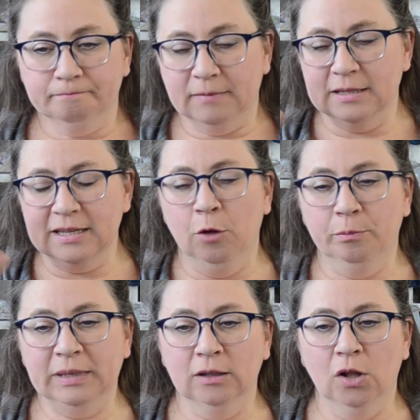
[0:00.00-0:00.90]
It's helped
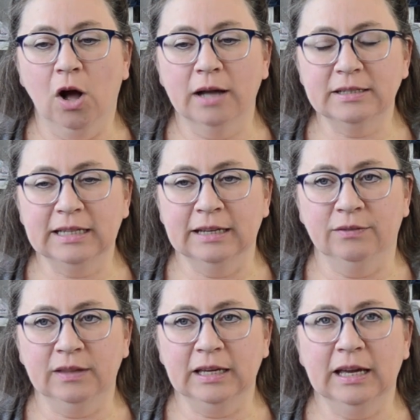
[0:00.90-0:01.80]
me a lot
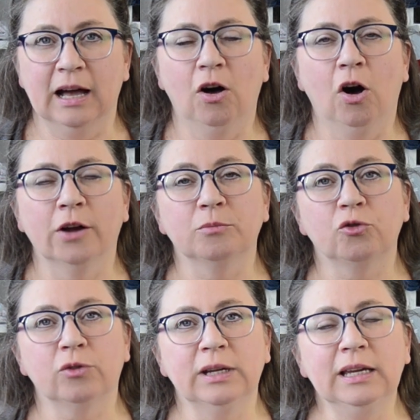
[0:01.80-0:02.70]
in the Autumn
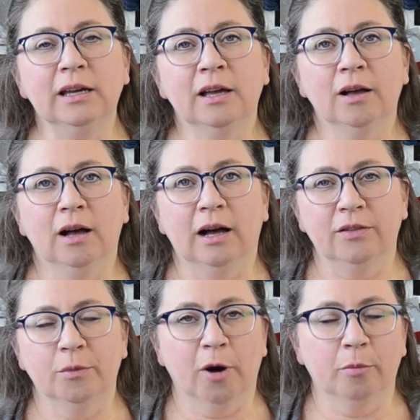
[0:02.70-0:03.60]
tree,
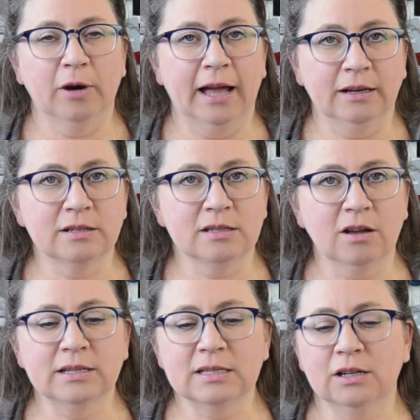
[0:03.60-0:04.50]
the Barbara Anna
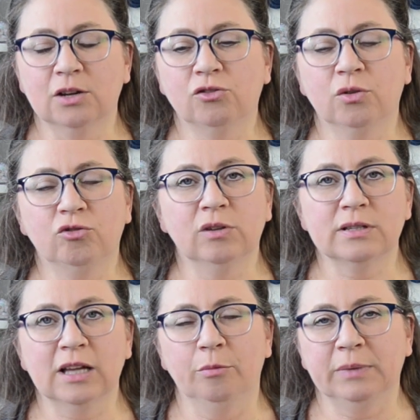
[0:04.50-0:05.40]
designs that I showed you.
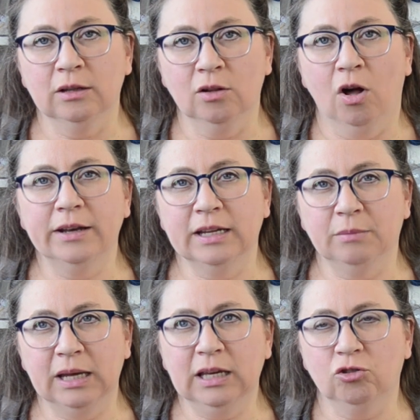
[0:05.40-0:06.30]
It's helped me a lot in
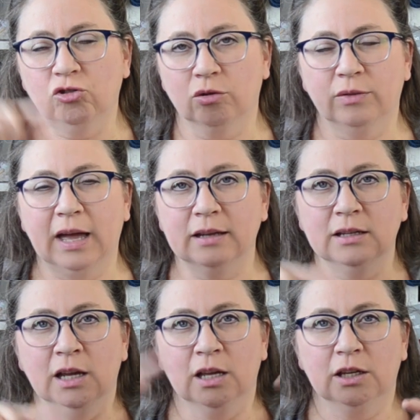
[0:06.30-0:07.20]
making sure that,
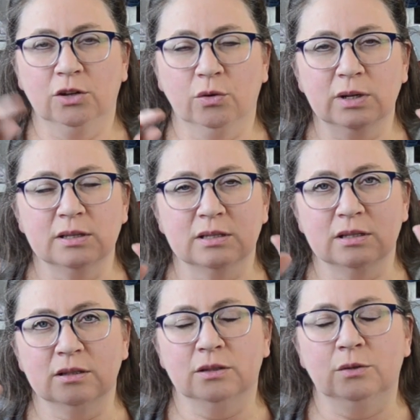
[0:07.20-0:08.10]
because
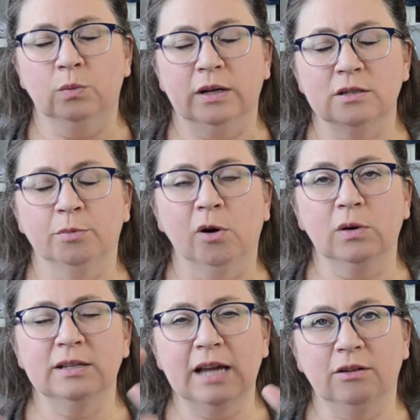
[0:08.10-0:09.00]
when it's
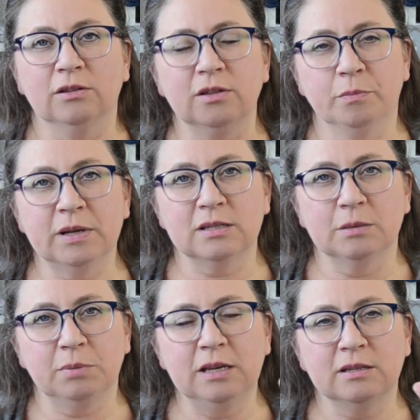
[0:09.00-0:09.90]
broken down into the bits
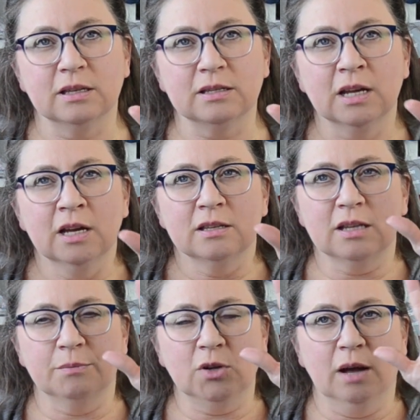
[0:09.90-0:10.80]
and pieces,
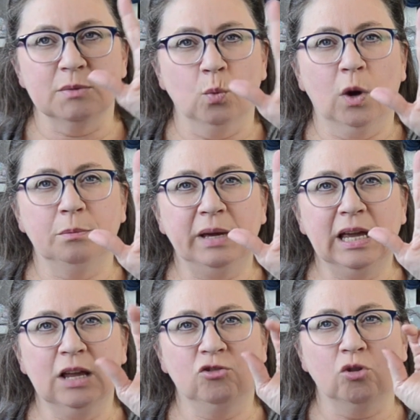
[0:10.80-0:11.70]
sometimes one
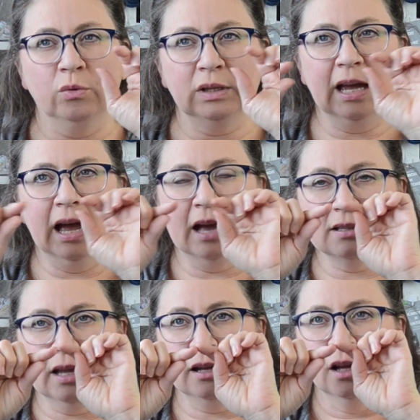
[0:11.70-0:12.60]
page only has
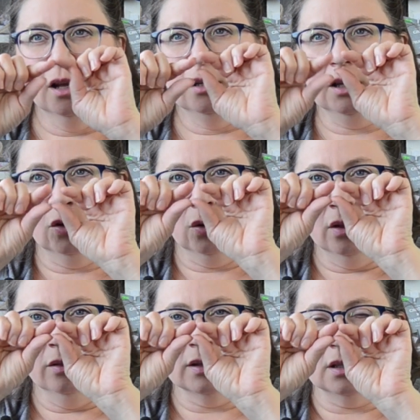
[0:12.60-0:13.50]

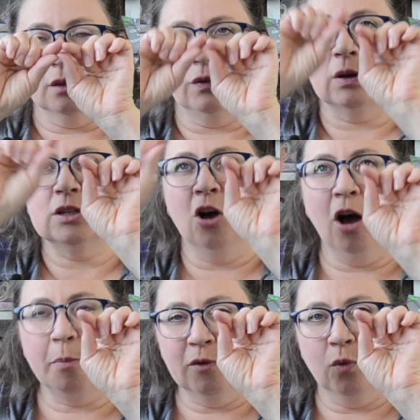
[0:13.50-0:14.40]
the very
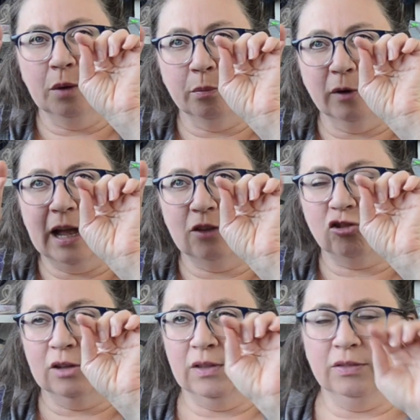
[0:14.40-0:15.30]
top of one
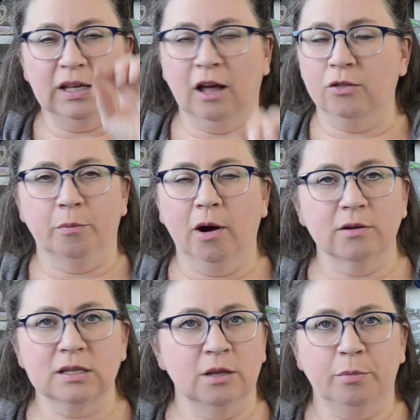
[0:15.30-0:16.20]
branch, and then the other
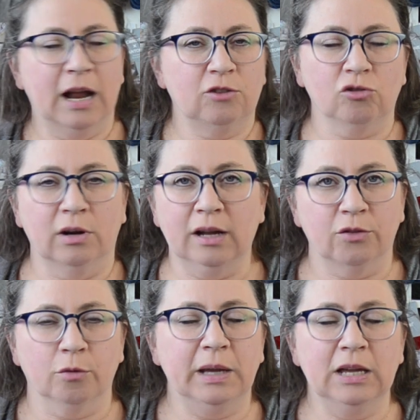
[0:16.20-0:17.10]
parts of the branch are on
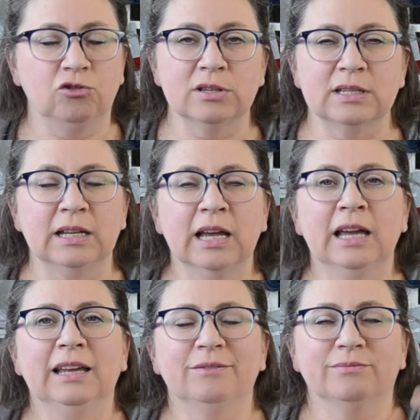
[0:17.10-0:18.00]
other pages. And
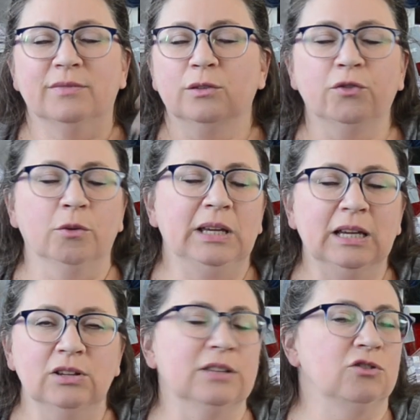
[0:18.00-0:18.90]
for me,
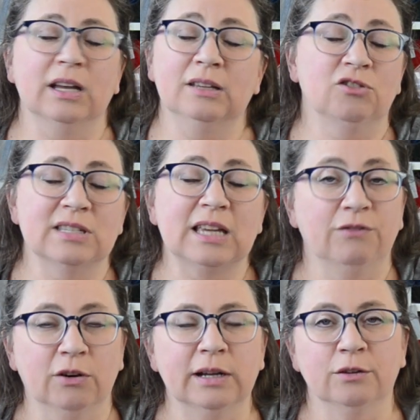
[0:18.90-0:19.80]
it can just get
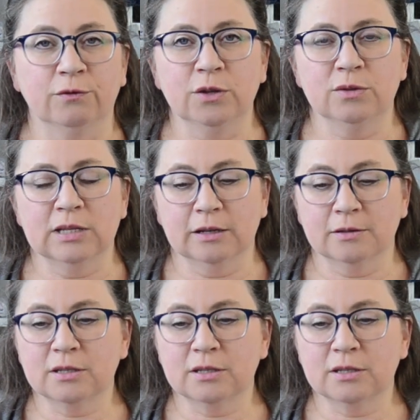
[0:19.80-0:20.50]
very confusing.